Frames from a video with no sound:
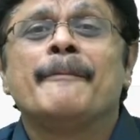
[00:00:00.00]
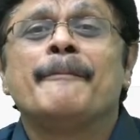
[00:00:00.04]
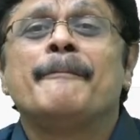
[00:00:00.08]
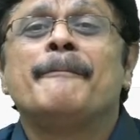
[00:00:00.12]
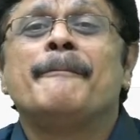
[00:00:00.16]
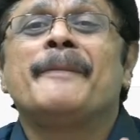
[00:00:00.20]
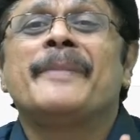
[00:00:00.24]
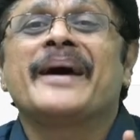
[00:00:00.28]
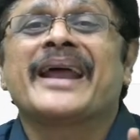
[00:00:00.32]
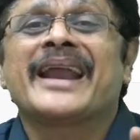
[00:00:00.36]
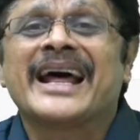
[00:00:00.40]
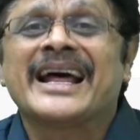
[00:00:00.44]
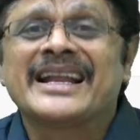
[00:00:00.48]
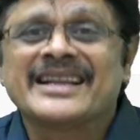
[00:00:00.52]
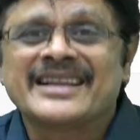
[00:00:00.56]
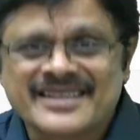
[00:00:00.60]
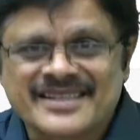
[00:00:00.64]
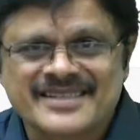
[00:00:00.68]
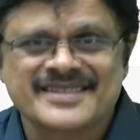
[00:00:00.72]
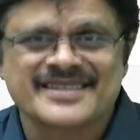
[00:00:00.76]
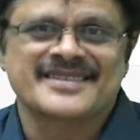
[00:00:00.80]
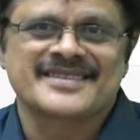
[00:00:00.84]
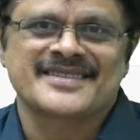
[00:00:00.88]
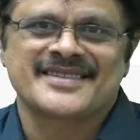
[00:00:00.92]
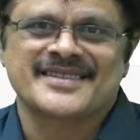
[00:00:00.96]

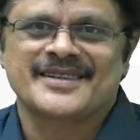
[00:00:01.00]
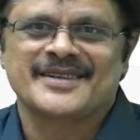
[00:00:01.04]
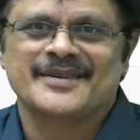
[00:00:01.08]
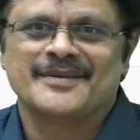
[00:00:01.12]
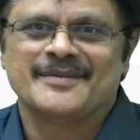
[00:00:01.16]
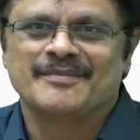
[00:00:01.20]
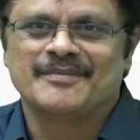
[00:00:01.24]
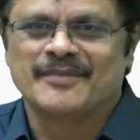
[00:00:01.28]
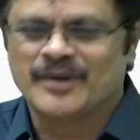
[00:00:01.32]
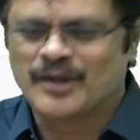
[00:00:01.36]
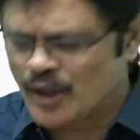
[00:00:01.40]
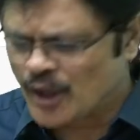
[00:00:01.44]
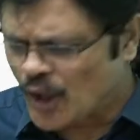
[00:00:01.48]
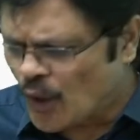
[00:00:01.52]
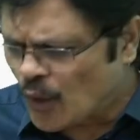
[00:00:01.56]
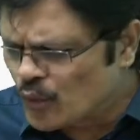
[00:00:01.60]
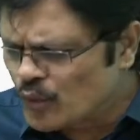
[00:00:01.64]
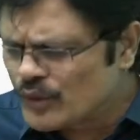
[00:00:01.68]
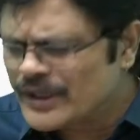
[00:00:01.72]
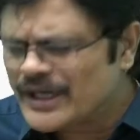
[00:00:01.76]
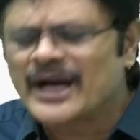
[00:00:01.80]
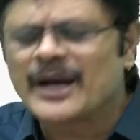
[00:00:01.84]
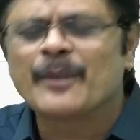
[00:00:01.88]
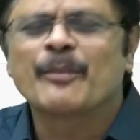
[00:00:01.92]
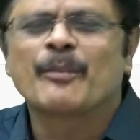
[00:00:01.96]
parentheses,
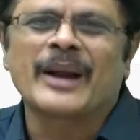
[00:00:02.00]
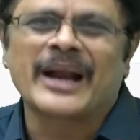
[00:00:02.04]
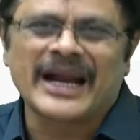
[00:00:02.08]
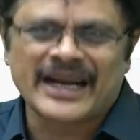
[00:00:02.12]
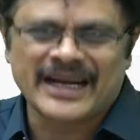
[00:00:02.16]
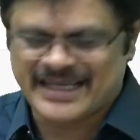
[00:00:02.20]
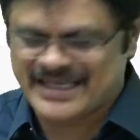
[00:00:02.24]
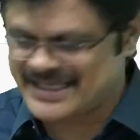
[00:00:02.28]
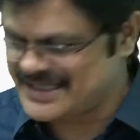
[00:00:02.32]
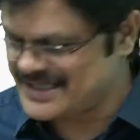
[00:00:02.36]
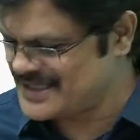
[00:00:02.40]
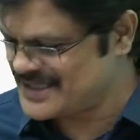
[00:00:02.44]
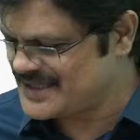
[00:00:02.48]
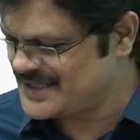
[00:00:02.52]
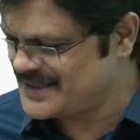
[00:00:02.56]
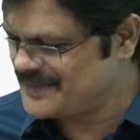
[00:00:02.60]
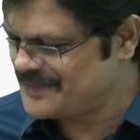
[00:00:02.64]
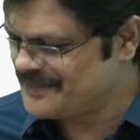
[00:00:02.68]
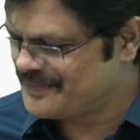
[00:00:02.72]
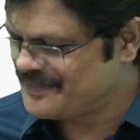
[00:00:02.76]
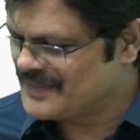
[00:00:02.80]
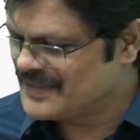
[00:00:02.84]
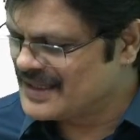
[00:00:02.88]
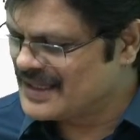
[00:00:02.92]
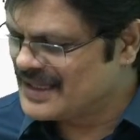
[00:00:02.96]
rounded brackets,
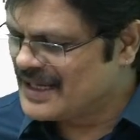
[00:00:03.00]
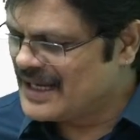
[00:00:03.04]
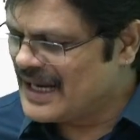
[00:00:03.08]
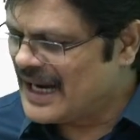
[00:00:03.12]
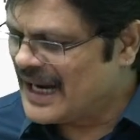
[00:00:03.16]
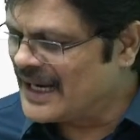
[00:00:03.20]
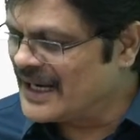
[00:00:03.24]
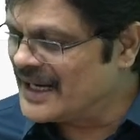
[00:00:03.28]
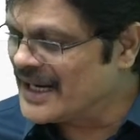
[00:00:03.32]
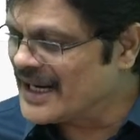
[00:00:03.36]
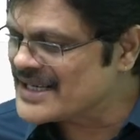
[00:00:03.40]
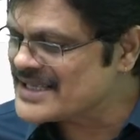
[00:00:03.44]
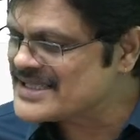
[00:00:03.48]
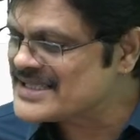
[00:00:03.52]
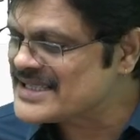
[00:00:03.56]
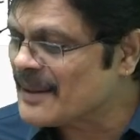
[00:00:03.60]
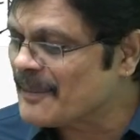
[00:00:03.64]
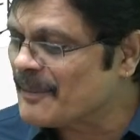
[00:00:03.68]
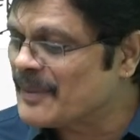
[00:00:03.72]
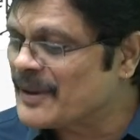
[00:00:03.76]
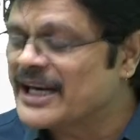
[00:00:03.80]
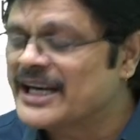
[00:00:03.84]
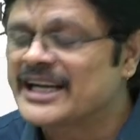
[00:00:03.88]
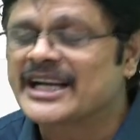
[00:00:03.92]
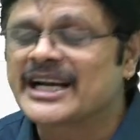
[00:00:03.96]
and are
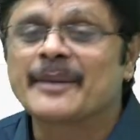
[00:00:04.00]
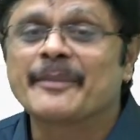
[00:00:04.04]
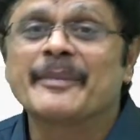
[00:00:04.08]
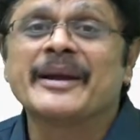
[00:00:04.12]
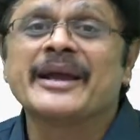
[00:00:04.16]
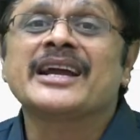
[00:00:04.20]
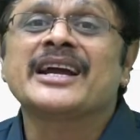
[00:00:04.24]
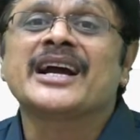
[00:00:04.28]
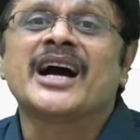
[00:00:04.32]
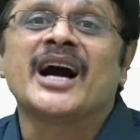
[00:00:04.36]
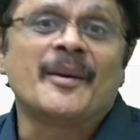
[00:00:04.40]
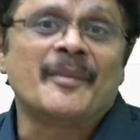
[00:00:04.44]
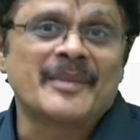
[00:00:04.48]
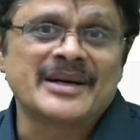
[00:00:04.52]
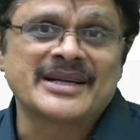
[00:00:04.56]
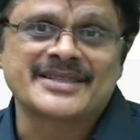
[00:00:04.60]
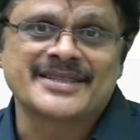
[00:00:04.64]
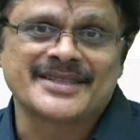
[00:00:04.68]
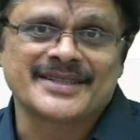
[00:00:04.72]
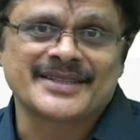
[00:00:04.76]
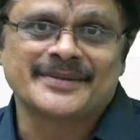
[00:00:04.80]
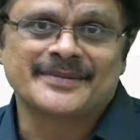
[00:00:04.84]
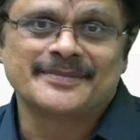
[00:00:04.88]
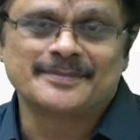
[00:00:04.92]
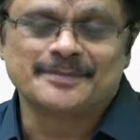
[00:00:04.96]
separated by
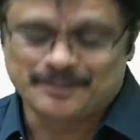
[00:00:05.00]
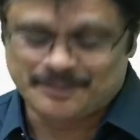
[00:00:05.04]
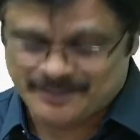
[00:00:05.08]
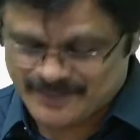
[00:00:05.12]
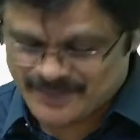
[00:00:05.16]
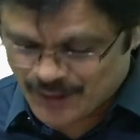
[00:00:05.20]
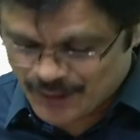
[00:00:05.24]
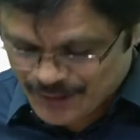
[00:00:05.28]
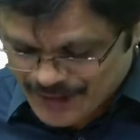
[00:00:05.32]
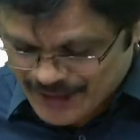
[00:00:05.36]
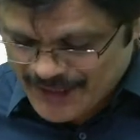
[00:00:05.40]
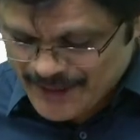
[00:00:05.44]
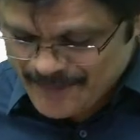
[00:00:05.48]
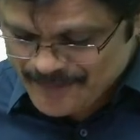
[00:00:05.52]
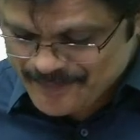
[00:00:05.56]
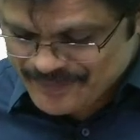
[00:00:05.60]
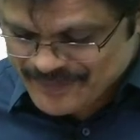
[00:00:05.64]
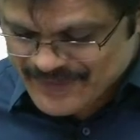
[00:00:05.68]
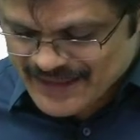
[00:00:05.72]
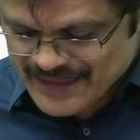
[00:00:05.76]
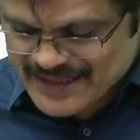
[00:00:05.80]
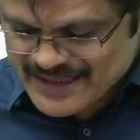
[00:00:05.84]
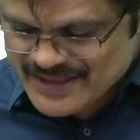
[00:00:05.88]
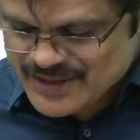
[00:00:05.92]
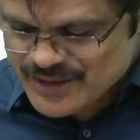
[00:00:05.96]
commas. Okay,
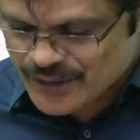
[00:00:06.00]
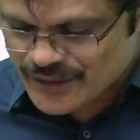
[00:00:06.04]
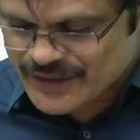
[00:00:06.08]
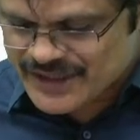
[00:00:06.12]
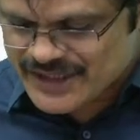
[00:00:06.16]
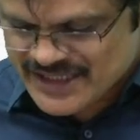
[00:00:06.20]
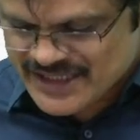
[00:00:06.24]
so this